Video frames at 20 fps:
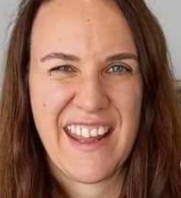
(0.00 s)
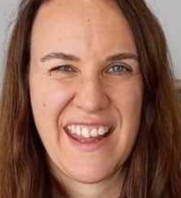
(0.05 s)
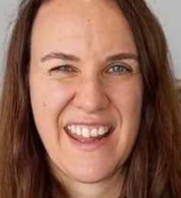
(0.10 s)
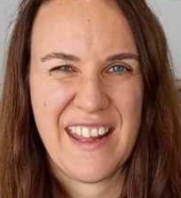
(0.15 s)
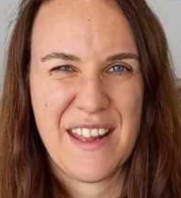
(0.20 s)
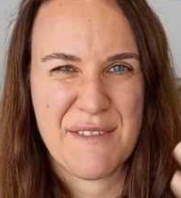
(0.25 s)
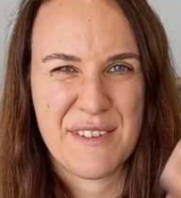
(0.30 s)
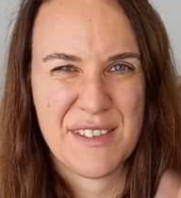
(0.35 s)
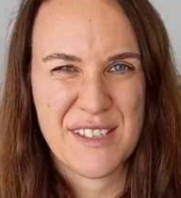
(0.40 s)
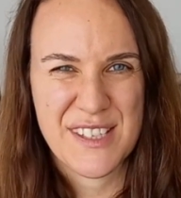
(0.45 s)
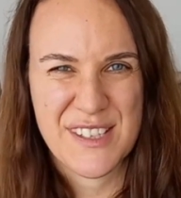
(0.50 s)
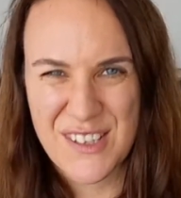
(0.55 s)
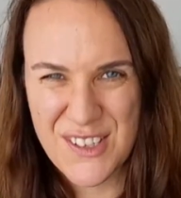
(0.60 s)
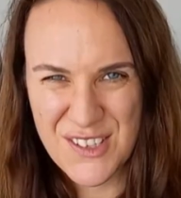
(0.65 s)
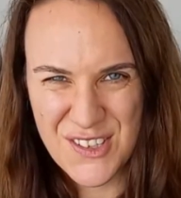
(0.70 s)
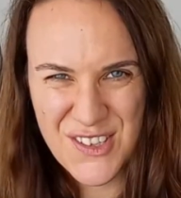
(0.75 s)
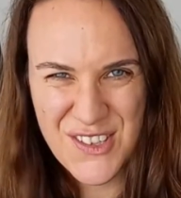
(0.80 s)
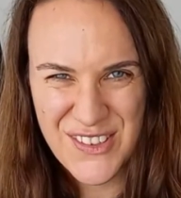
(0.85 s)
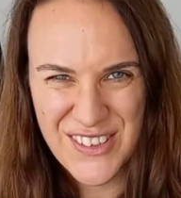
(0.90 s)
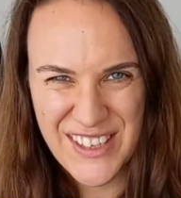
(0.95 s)
If it's not
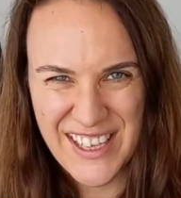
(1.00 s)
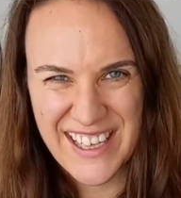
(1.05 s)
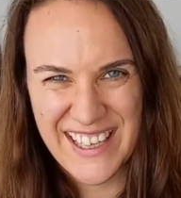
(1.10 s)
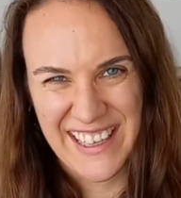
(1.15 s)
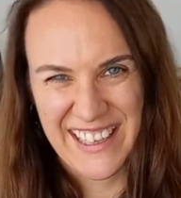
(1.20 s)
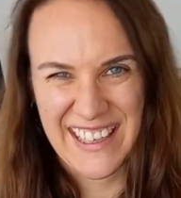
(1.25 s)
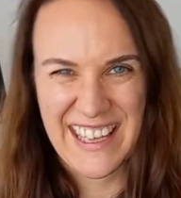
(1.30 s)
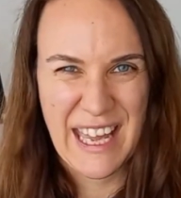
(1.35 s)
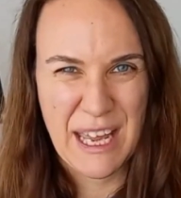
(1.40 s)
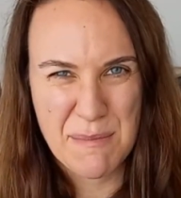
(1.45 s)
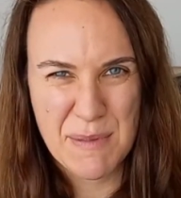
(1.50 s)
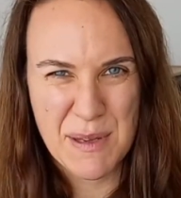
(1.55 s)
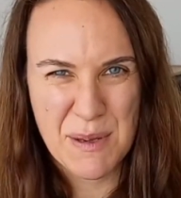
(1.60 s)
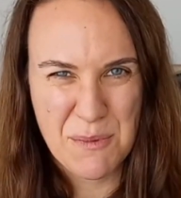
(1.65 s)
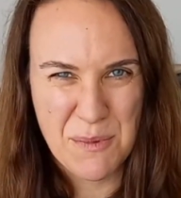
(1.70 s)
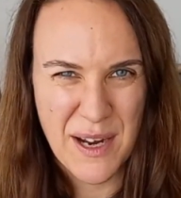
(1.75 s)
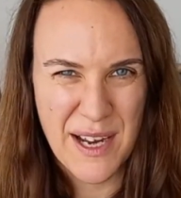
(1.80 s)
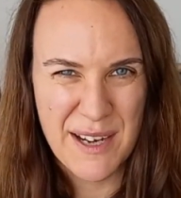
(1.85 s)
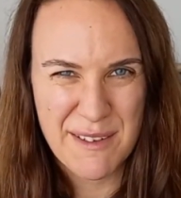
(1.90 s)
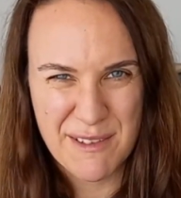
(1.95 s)
sugar, it can be
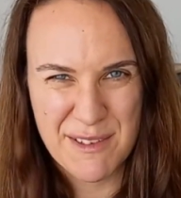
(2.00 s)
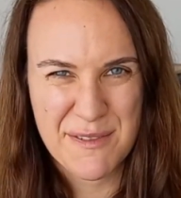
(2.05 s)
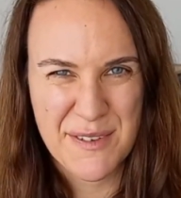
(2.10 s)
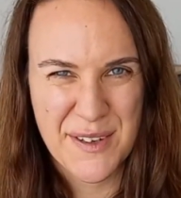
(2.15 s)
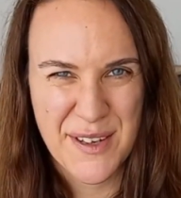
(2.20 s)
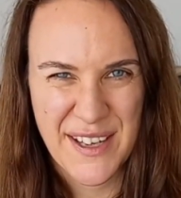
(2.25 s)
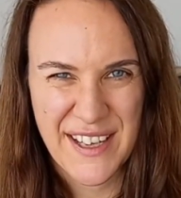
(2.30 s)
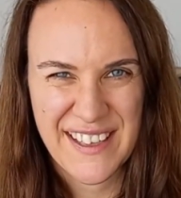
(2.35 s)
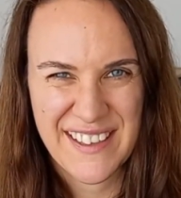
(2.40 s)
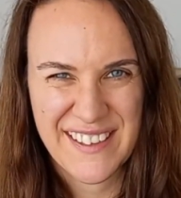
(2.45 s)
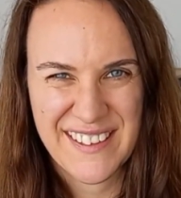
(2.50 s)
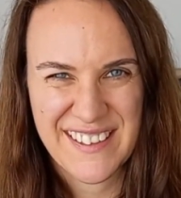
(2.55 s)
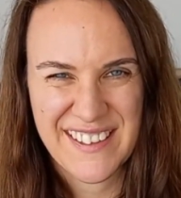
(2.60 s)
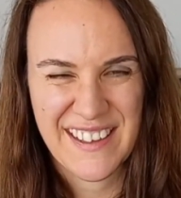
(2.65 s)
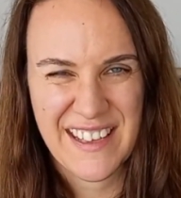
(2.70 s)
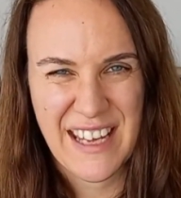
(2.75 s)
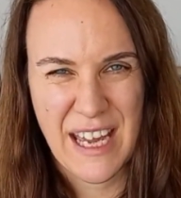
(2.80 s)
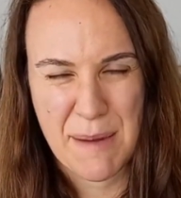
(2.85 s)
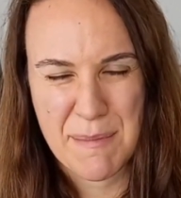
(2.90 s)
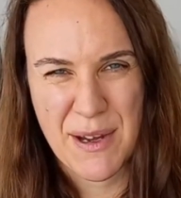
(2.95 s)
white refined
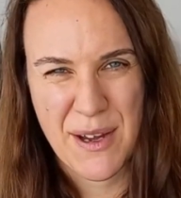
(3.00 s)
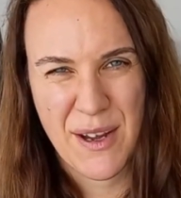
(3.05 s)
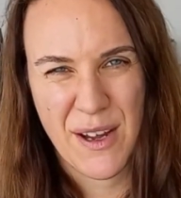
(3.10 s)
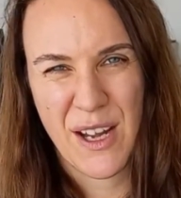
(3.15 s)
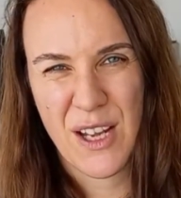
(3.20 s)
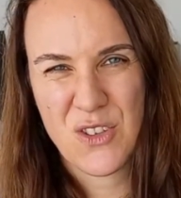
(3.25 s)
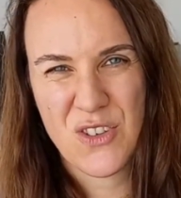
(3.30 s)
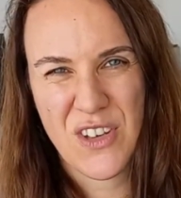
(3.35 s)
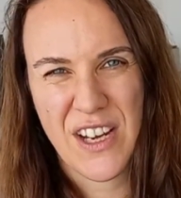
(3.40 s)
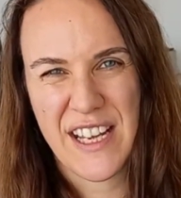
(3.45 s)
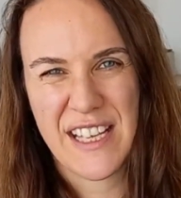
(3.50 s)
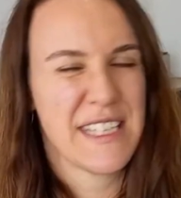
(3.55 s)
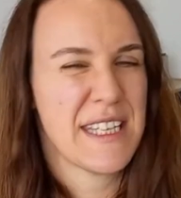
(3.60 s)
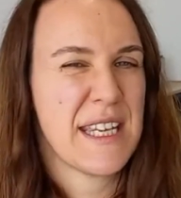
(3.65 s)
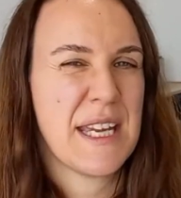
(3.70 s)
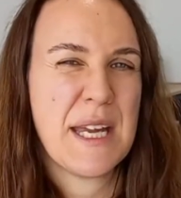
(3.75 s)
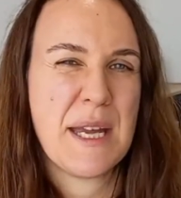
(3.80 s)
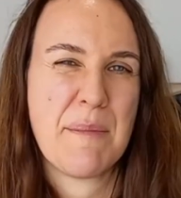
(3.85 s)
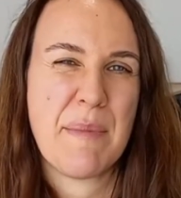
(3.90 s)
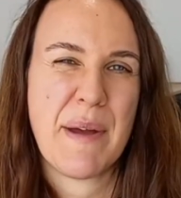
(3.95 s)
carbohydrates,
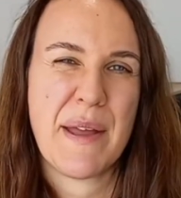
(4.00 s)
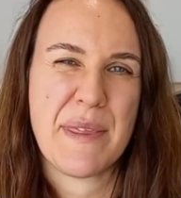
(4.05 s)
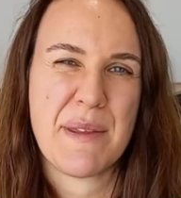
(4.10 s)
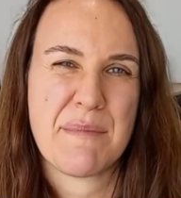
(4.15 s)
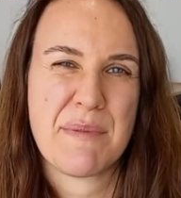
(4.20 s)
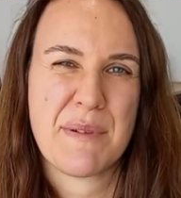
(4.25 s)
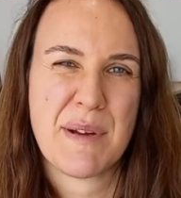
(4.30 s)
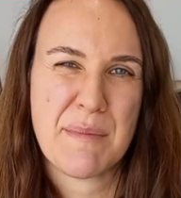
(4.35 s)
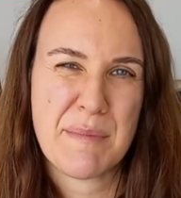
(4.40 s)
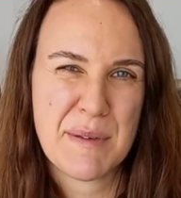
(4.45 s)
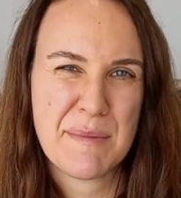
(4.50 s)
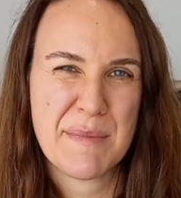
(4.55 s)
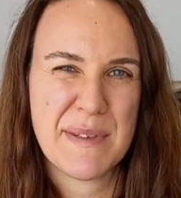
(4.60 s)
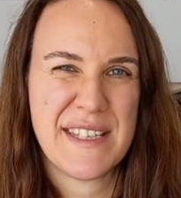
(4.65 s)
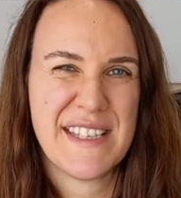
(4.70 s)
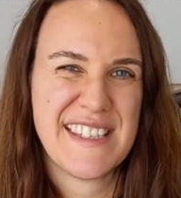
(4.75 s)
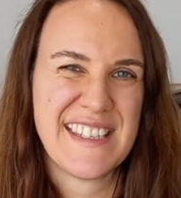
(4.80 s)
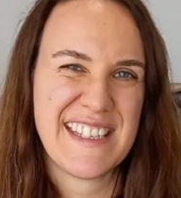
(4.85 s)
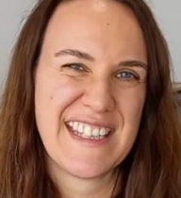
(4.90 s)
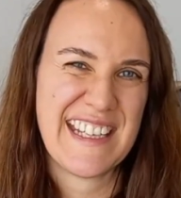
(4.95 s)
but the problem
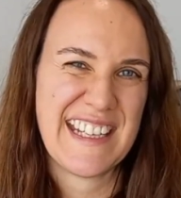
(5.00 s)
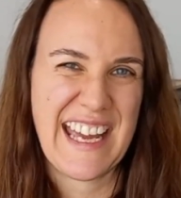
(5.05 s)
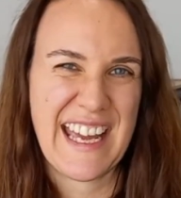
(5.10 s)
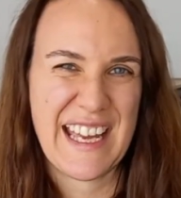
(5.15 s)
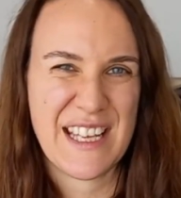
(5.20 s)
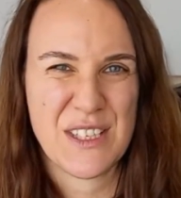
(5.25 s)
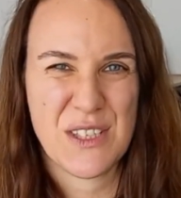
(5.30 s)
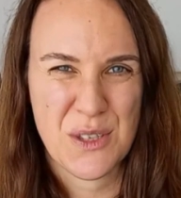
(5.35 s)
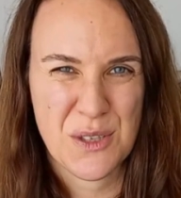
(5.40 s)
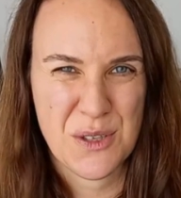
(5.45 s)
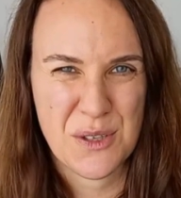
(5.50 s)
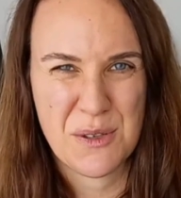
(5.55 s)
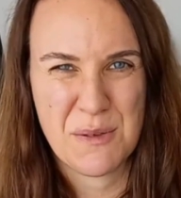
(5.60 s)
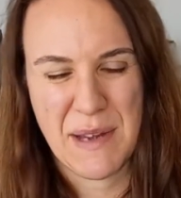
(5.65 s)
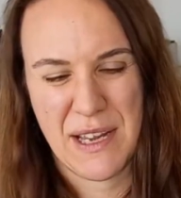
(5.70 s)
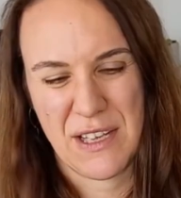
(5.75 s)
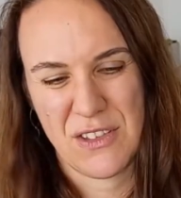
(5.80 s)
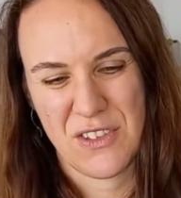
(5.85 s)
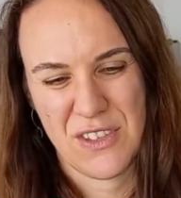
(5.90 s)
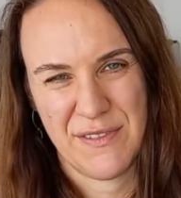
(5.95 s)
is it has too
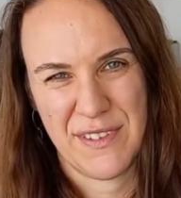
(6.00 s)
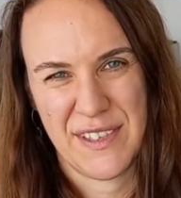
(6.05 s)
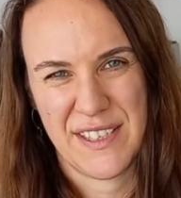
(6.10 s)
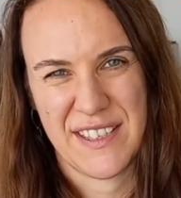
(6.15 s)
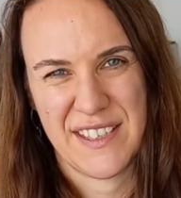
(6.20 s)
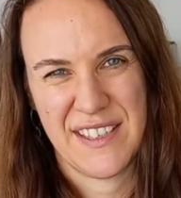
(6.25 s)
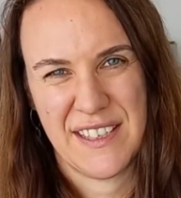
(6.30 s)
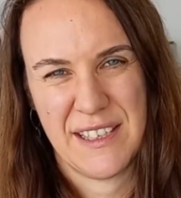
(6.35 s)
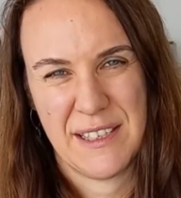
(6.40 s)
much of it.